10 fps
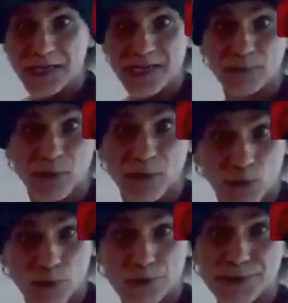some
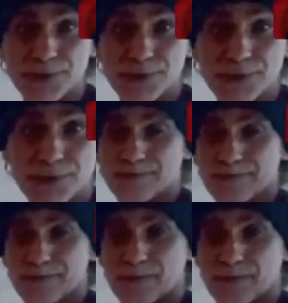cause,
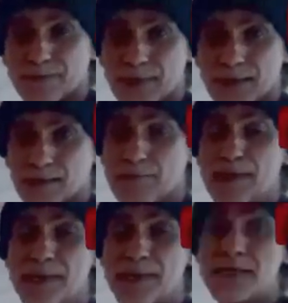
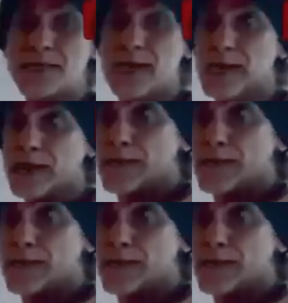being